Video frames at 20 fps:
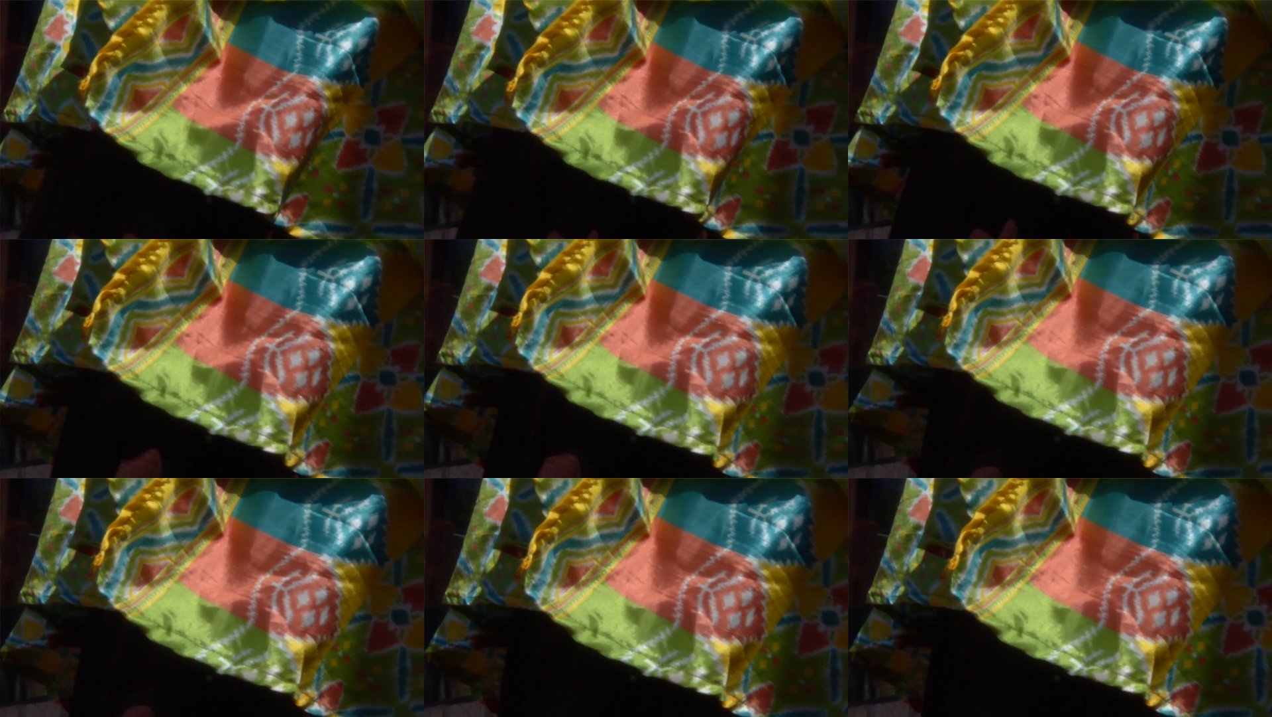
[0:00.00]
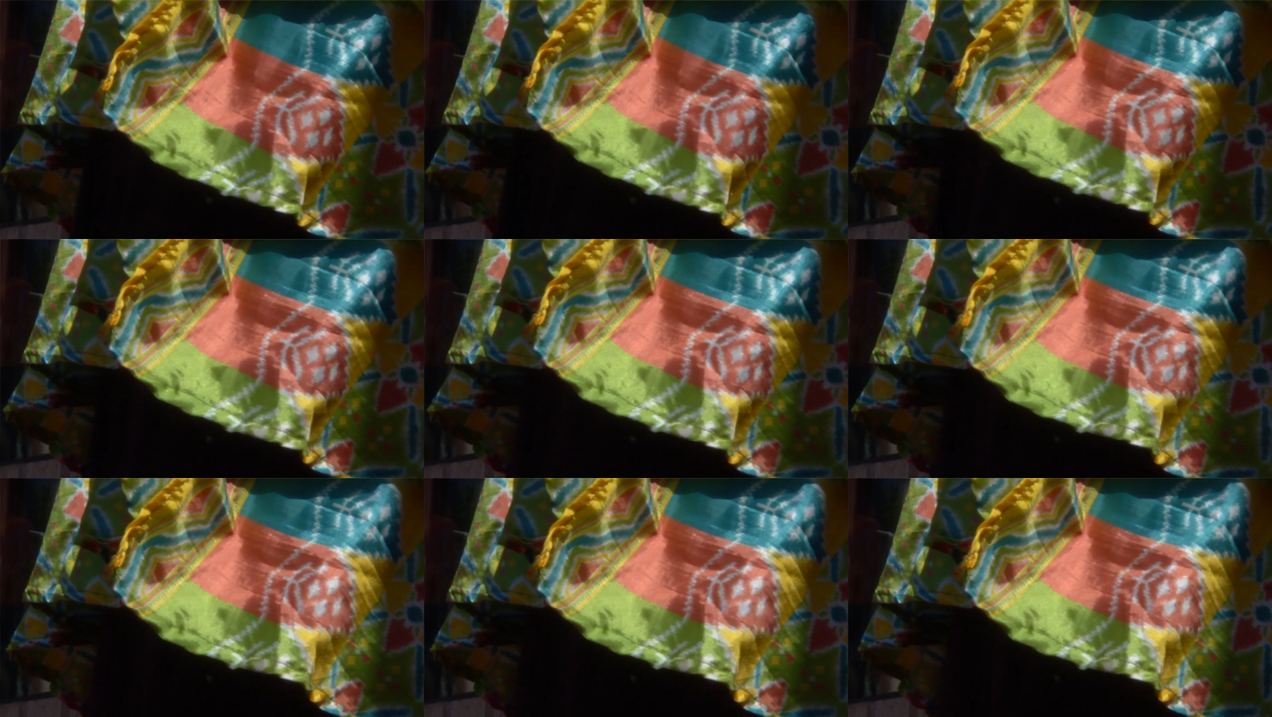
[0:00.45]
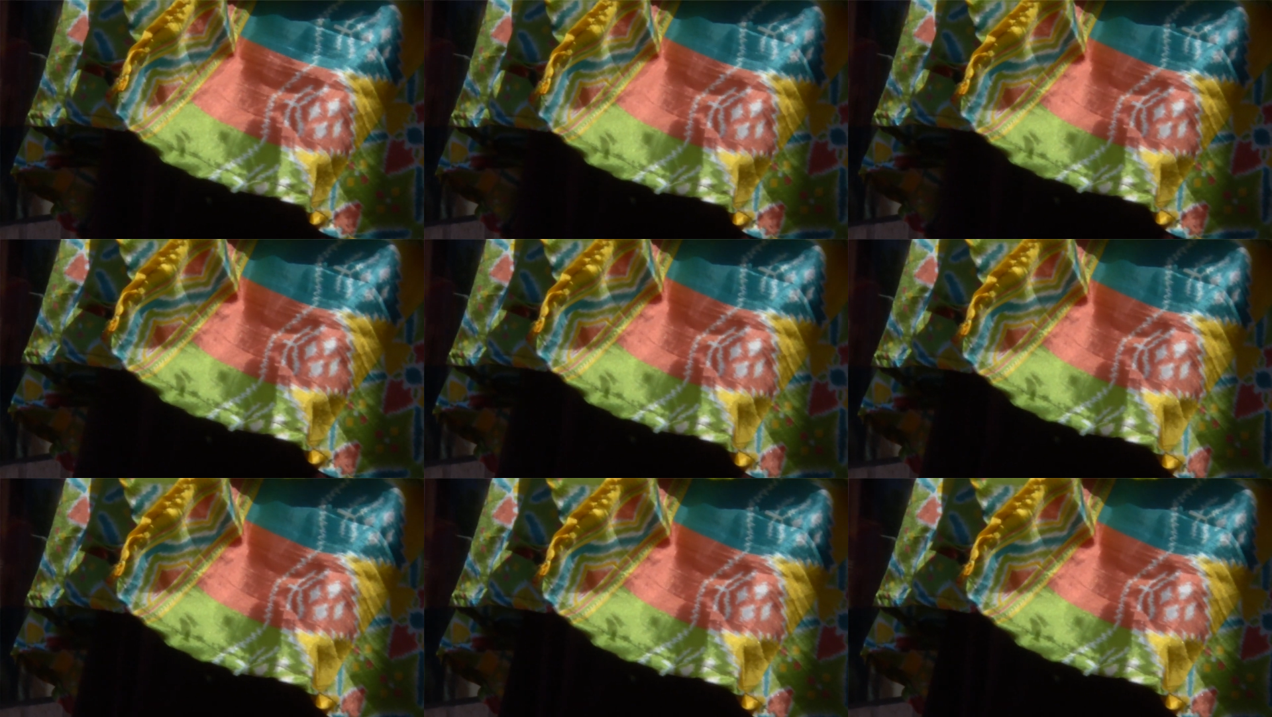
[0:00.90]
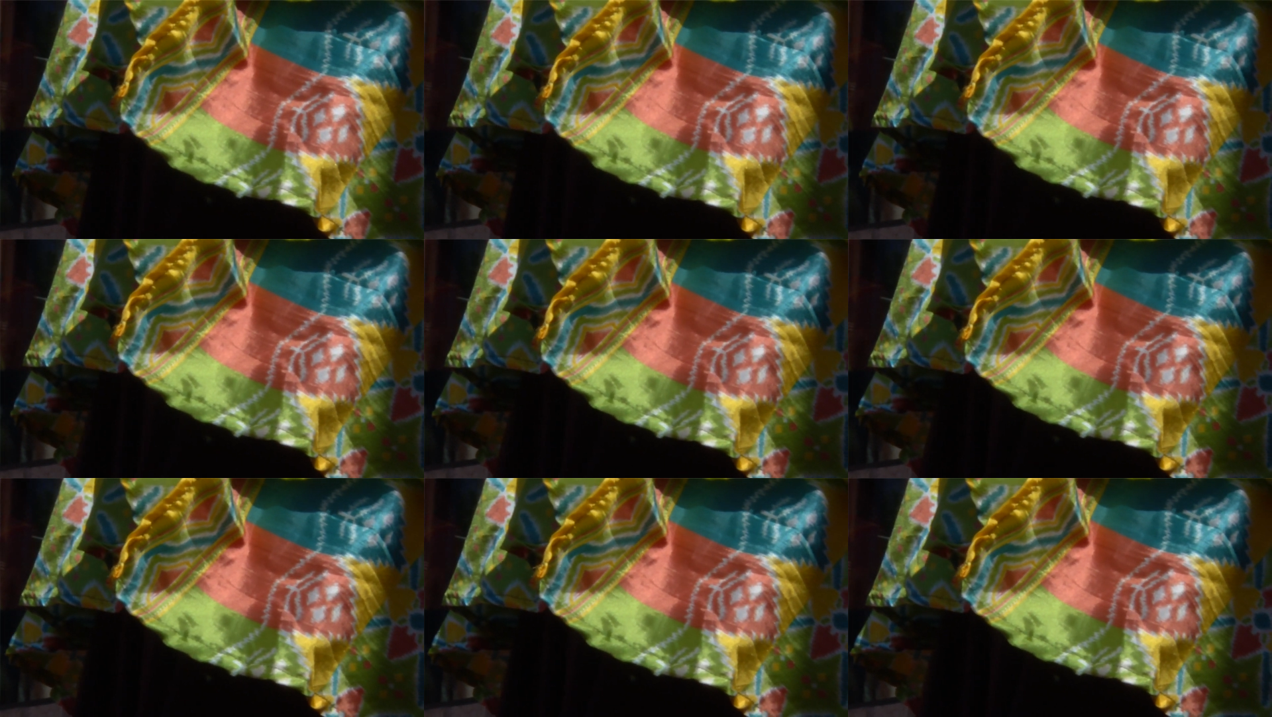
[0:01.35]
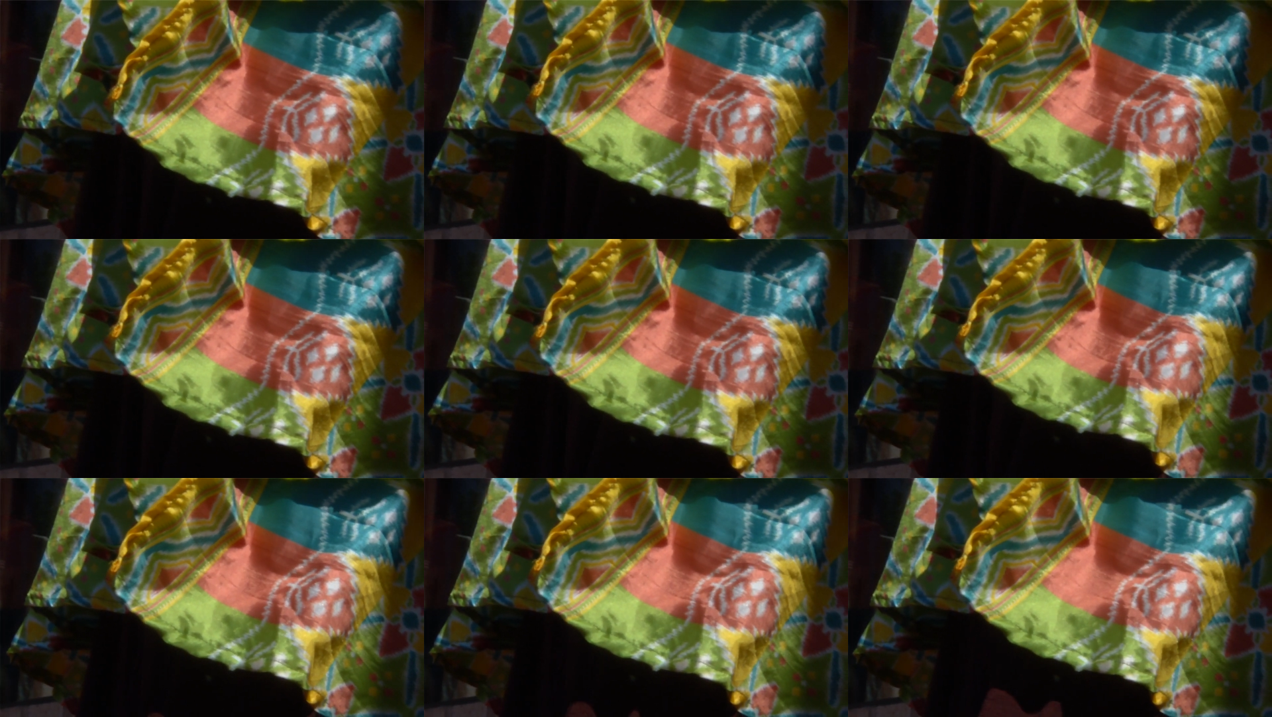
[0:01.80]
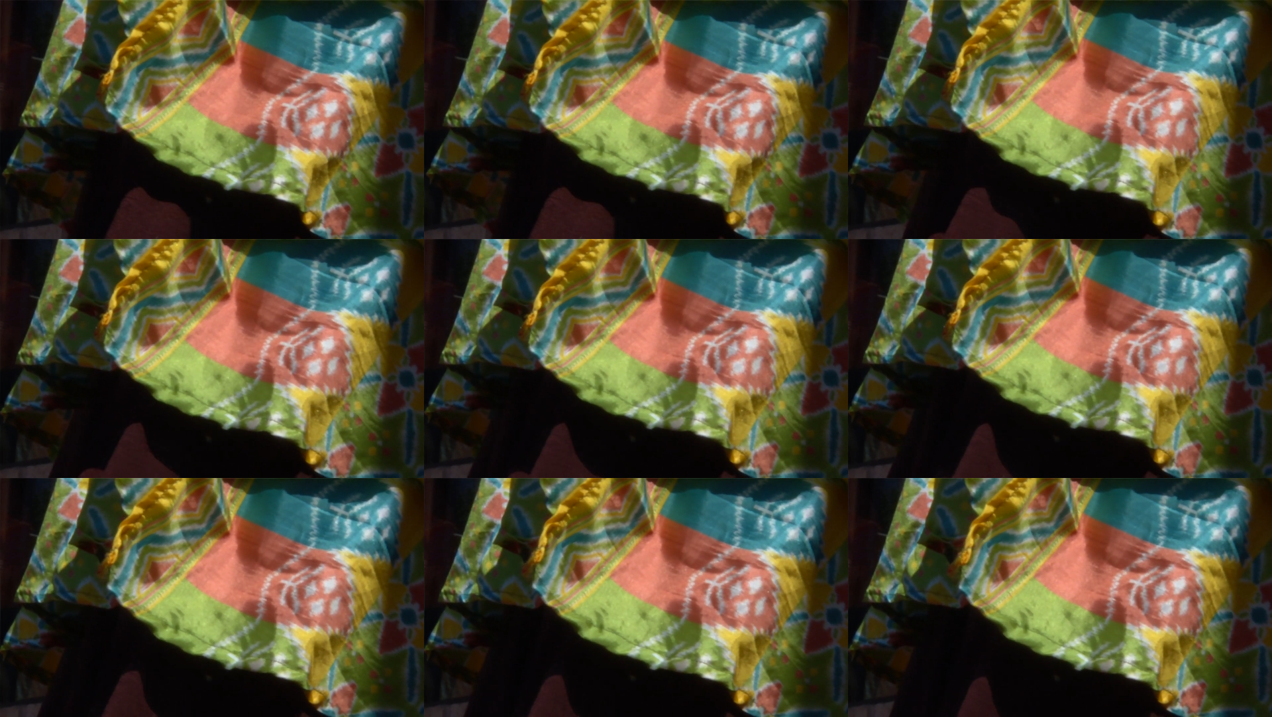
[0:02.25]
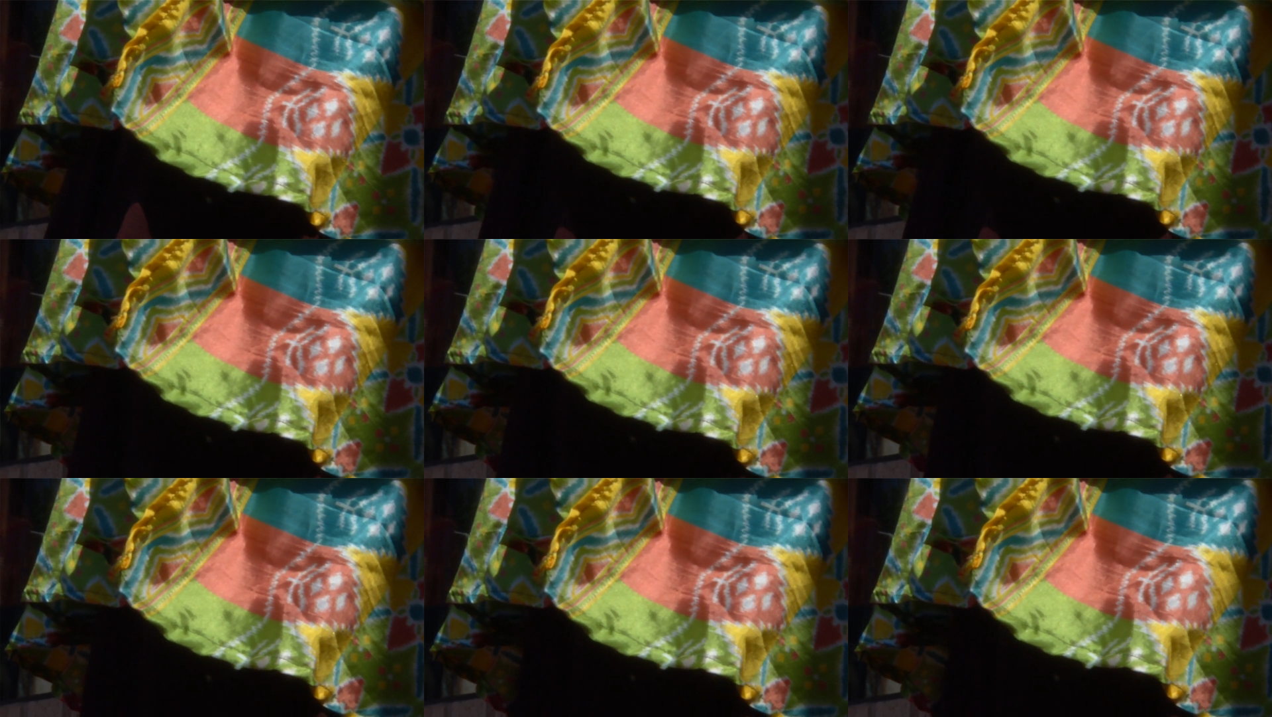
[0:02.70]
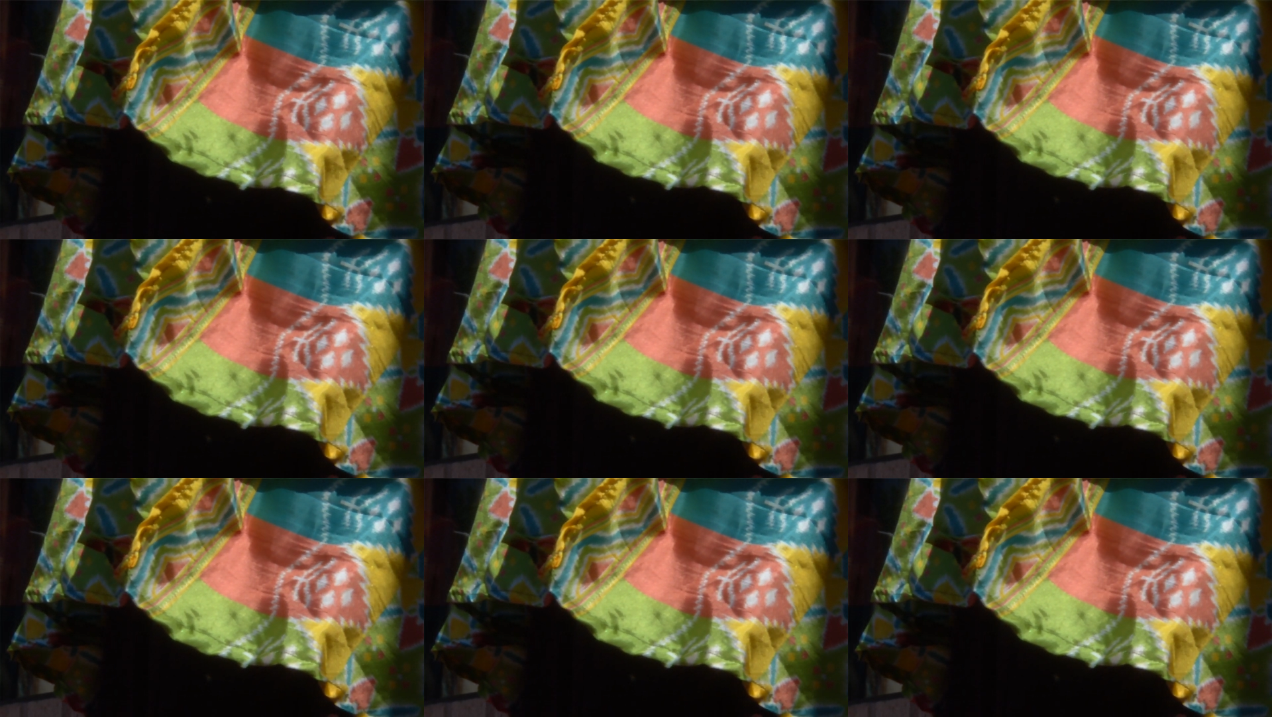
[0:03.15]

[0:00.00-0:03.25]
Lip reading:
[unreadable: no face in view]